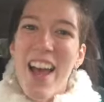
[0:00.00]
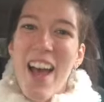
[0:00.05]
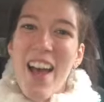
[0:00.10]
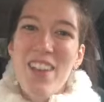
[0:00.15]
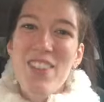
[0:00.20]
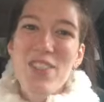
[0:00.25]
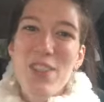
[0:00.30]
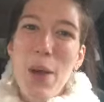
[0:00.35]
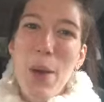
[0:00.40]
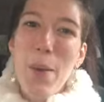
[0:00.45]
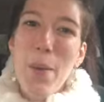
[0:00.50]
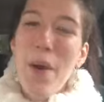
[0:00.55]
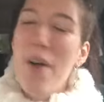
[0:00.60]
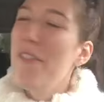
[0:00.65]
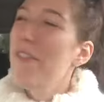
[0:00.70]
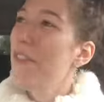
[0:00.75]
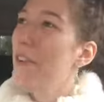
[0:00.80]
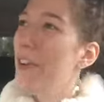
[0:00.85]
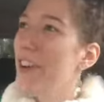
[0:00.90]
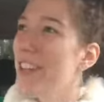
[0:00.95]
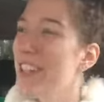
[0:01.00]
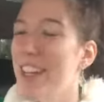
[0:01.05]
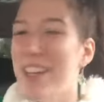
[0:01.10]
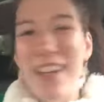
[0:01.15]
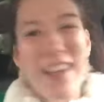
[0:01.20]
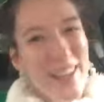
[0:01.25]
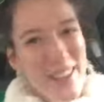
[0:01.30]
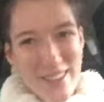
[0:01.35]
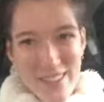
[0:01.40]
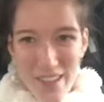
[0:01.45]
So for
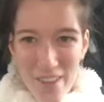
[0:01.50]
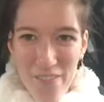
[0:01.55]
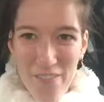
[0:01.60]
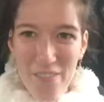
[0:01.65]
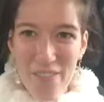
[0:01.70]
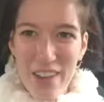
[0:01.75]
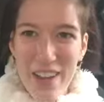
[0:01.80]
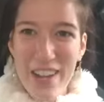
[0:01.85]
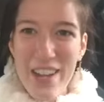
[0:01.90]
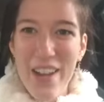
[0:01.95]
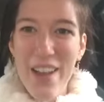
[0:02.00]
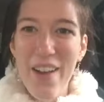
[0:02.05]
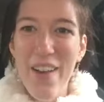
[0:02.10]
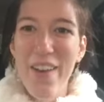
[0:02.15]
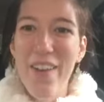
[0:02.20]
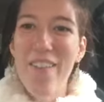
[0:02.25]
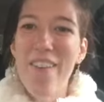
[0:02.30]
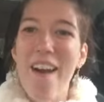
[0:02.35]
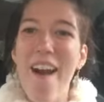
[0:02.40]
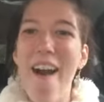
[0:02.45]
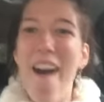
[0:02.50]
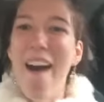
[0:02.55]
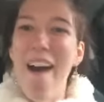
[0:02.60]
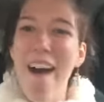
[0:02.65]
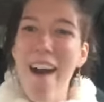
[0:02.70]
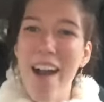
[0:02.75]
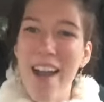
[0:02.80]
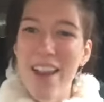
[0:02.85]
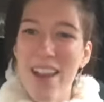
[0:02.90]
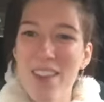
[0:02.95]
today's video,
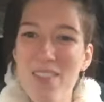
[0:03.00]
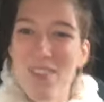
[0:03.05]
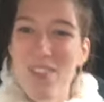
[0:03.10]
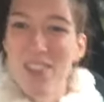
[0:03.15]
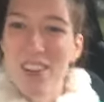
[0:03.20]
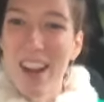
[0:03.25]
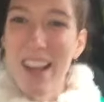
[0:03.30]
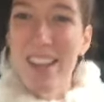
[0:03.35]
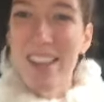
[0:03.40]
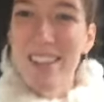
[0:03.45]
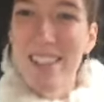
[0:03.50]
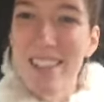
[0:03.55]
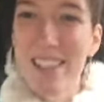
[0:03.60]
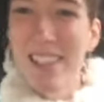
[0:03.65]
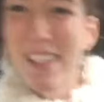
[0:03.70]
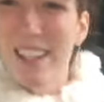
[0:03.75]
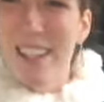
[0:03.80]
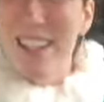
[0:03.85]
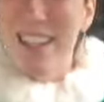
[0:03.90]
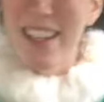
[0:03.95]
I am dressed